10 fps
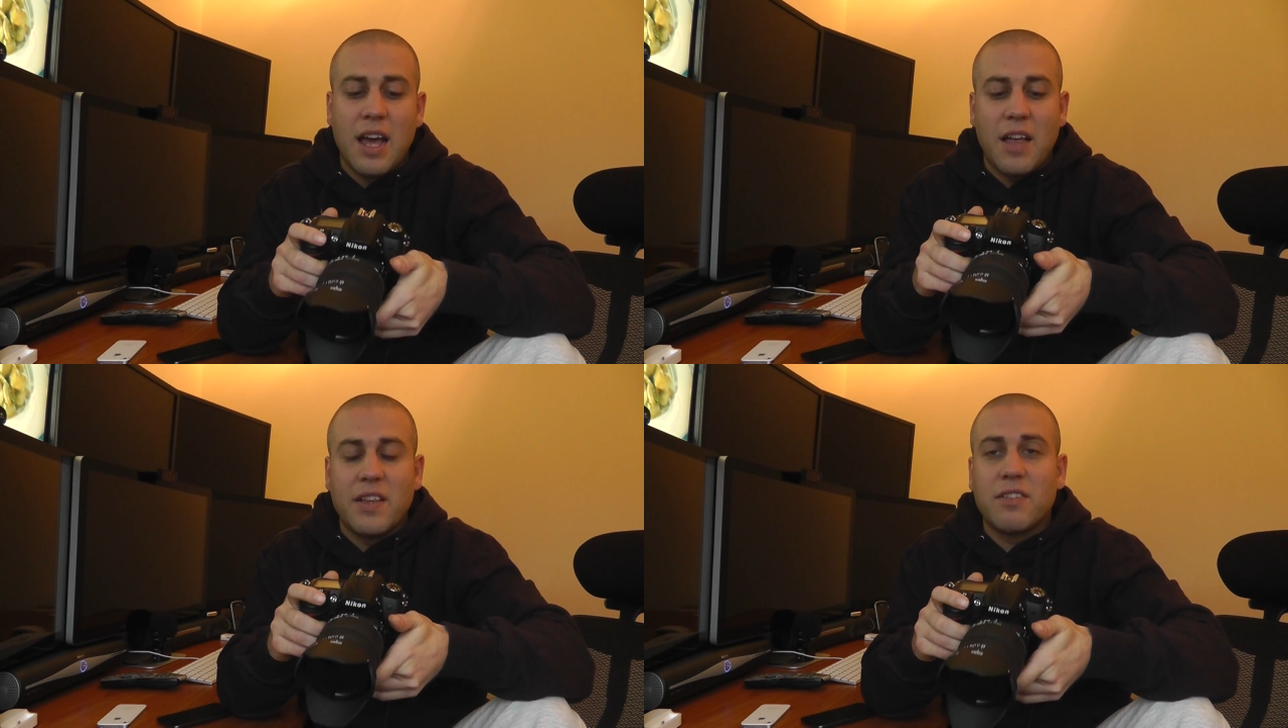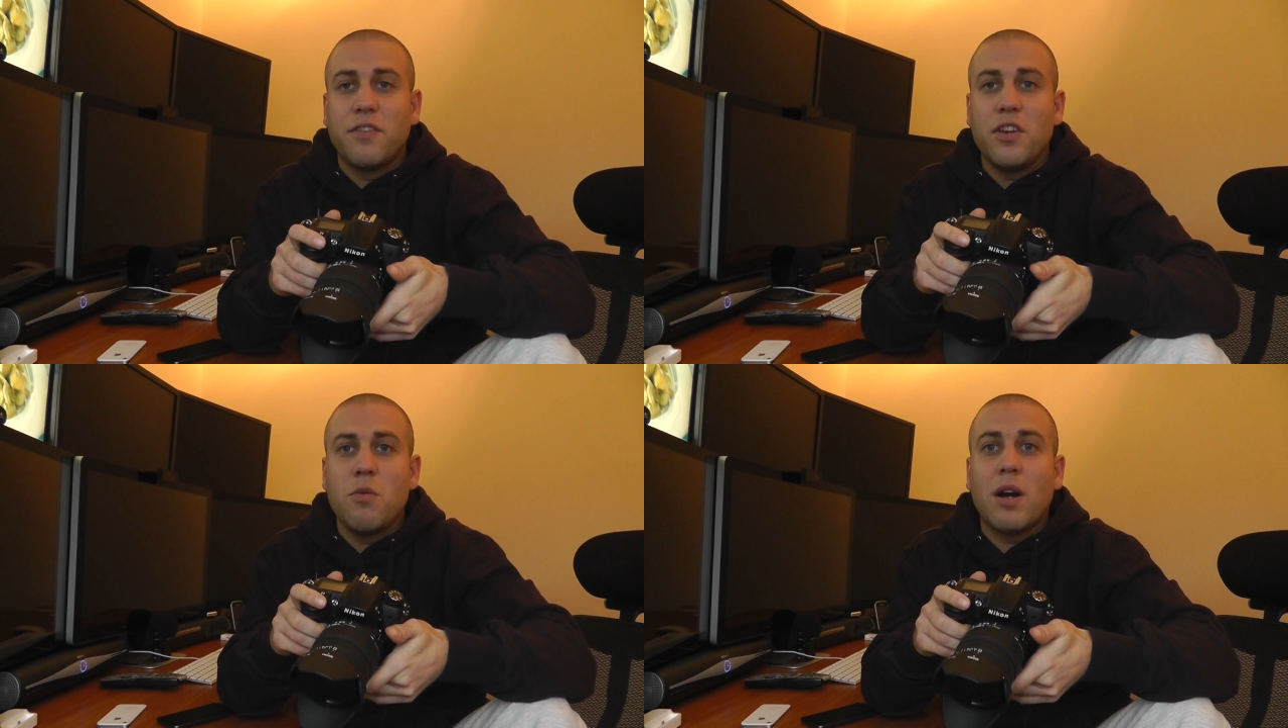and there's a
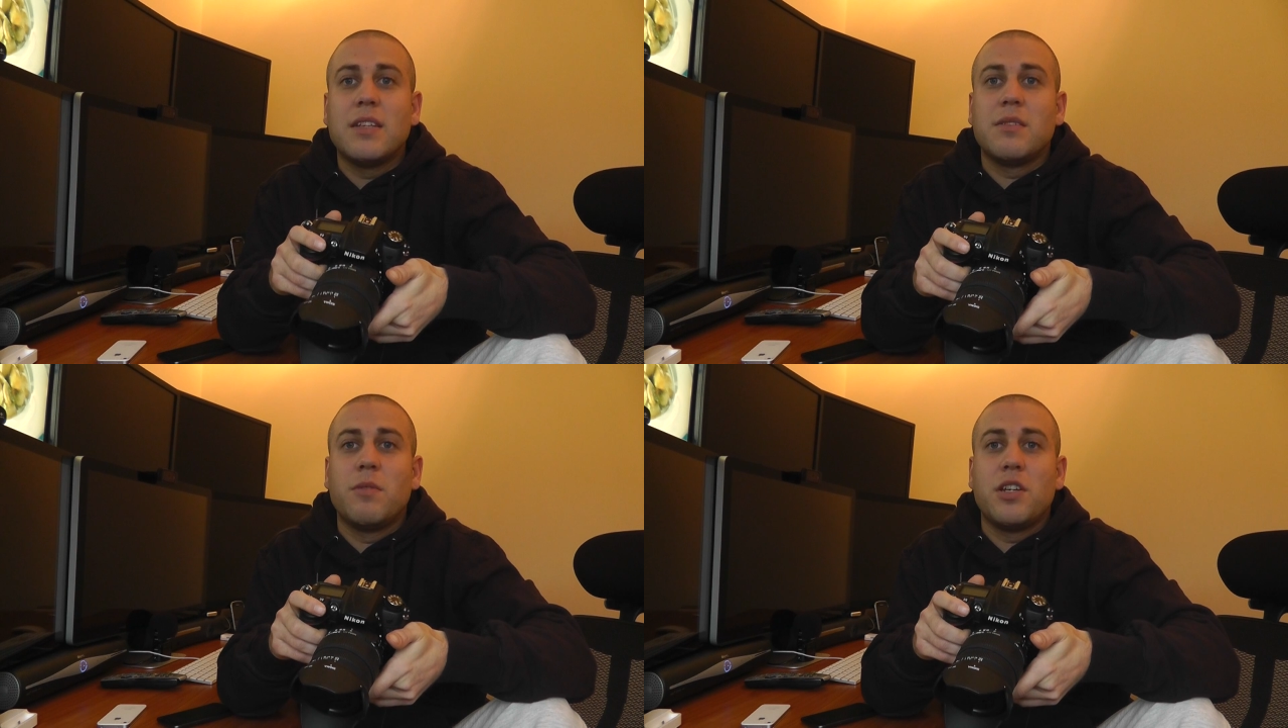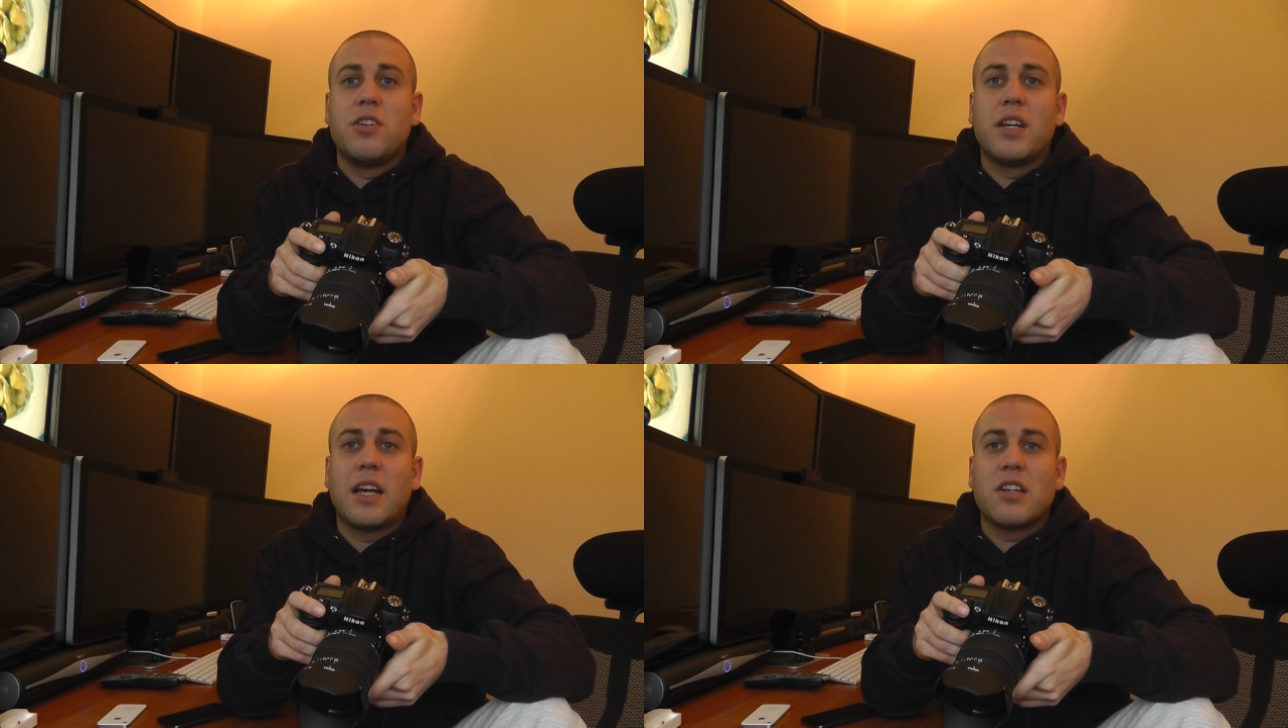few ways in which
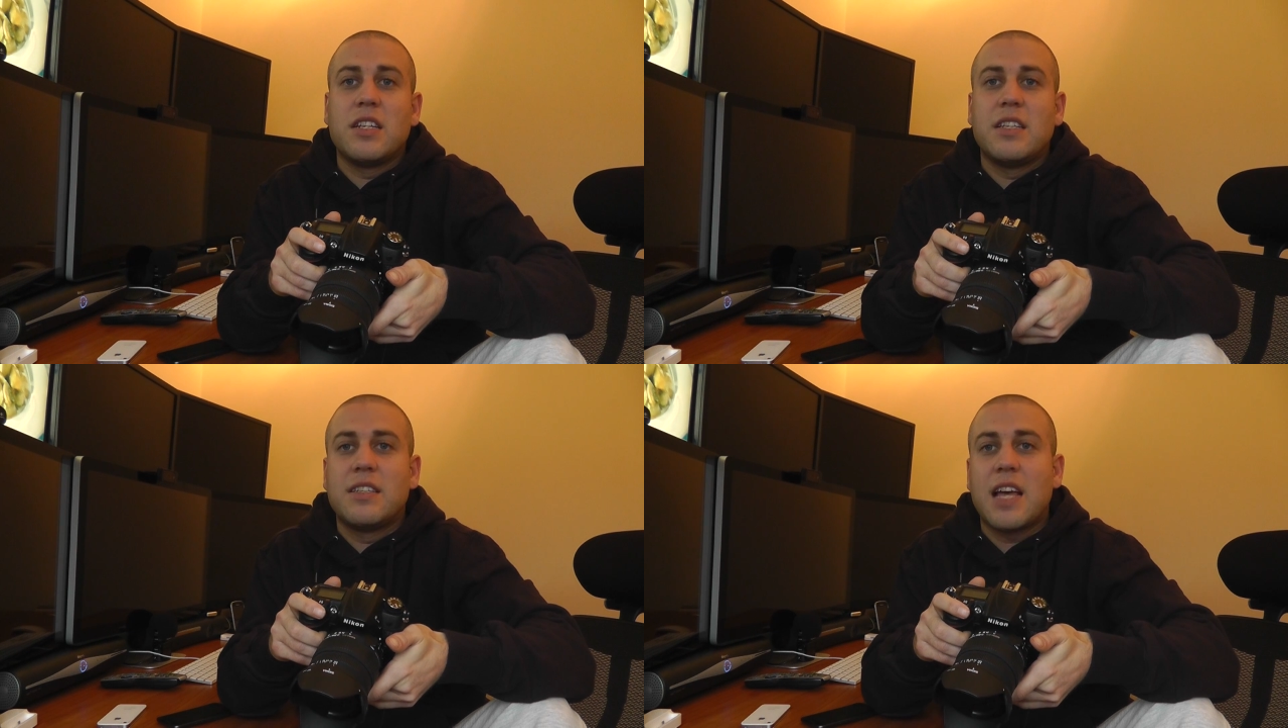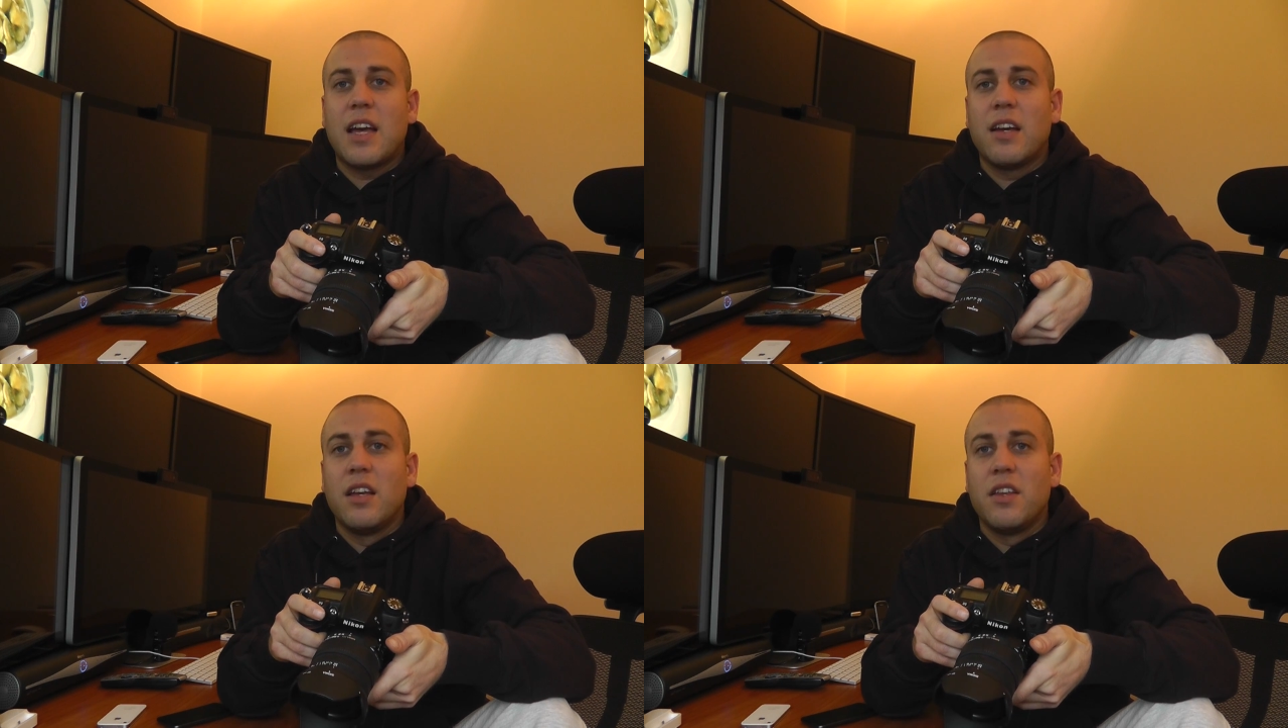you can actually
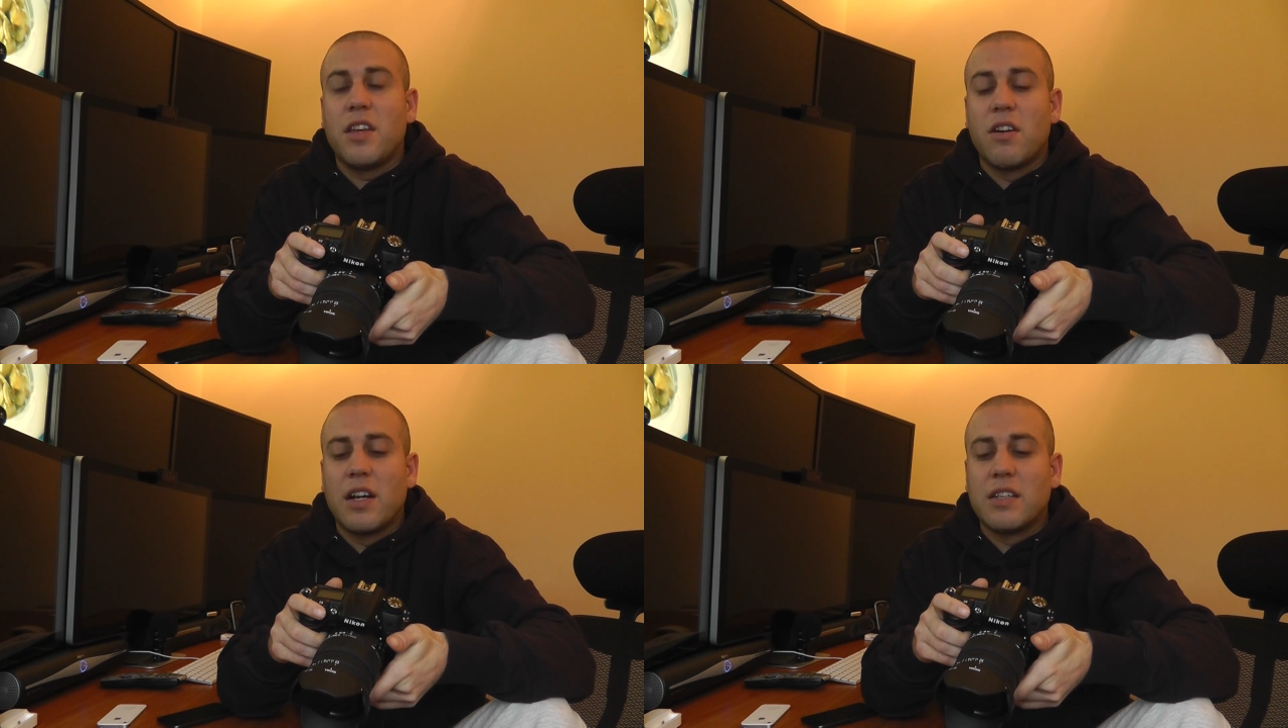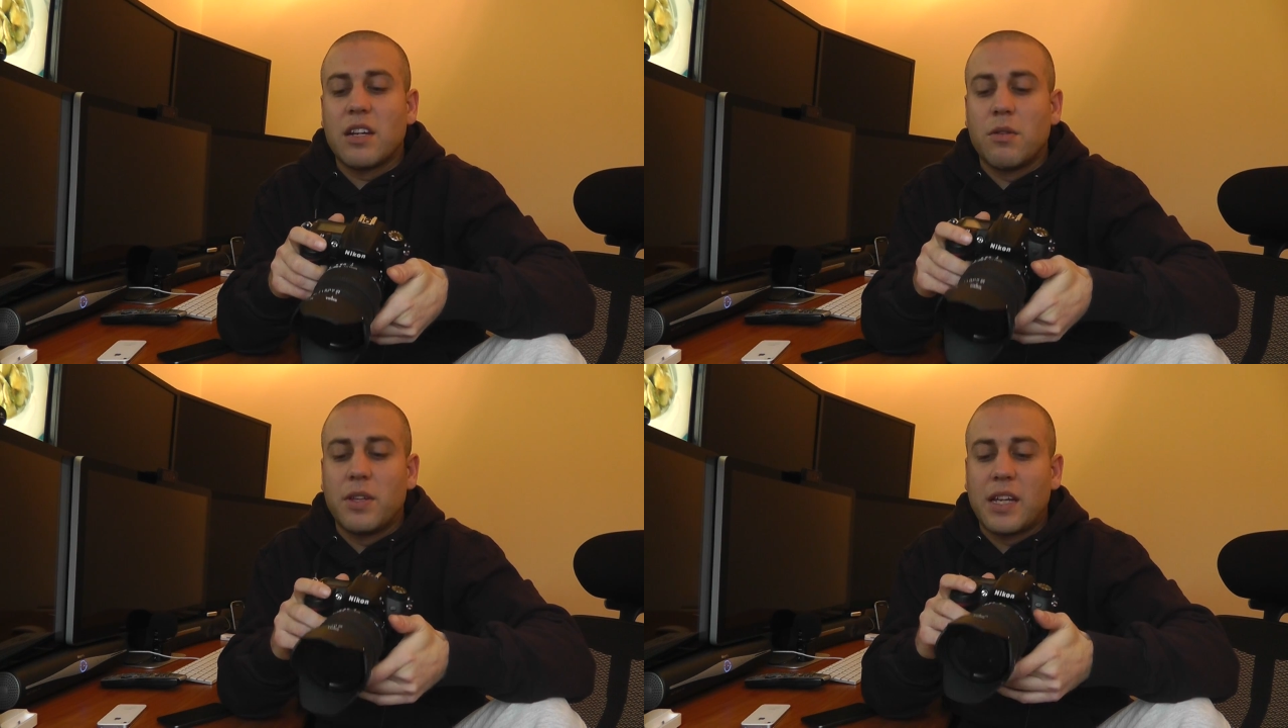set the
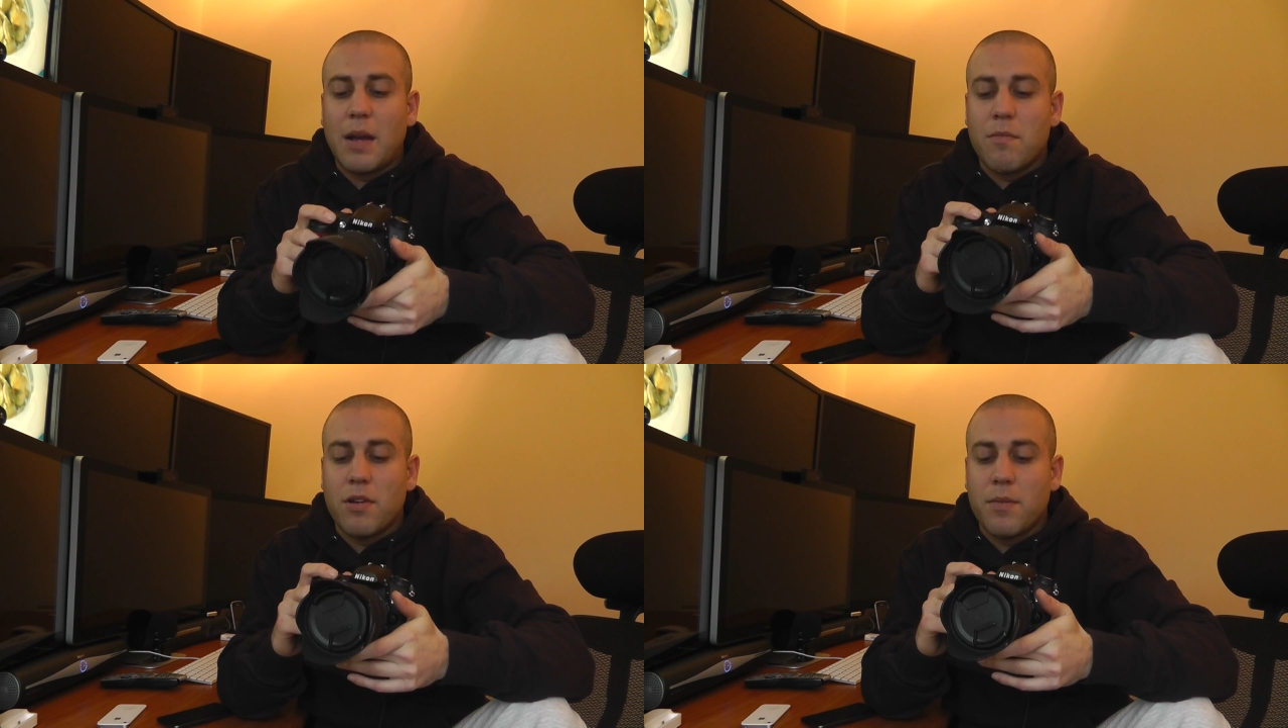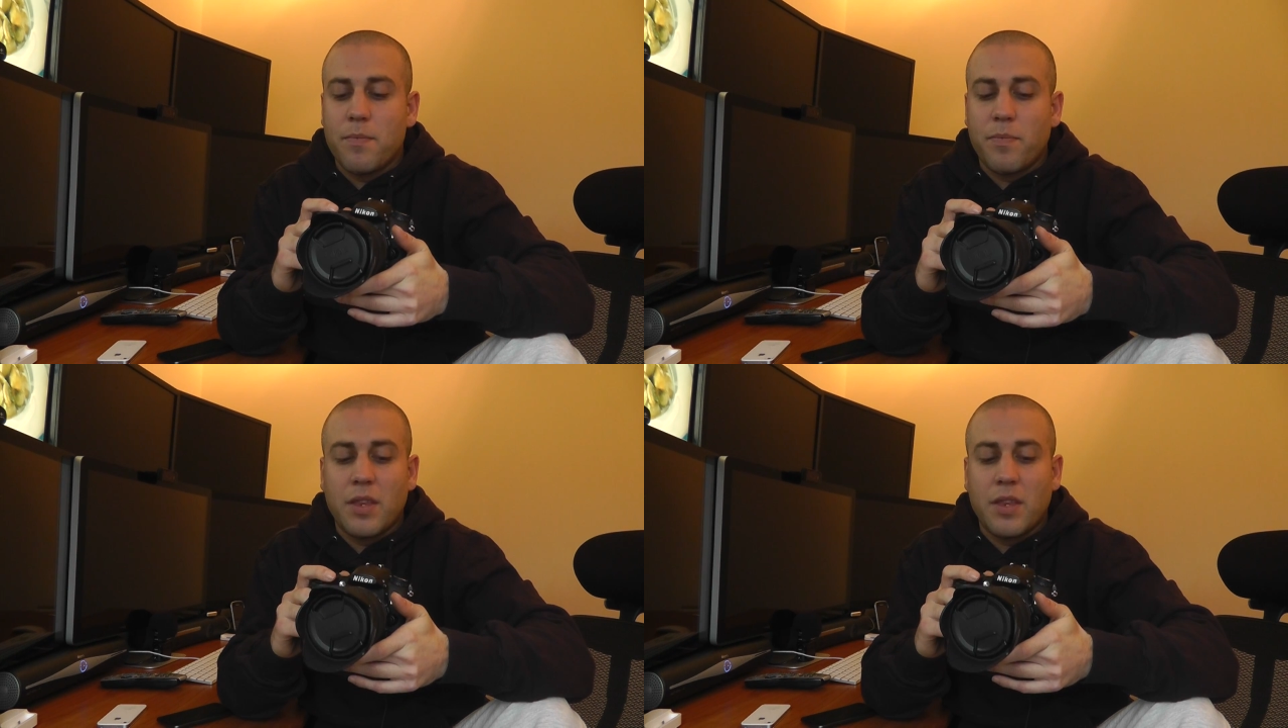ISO on the camera.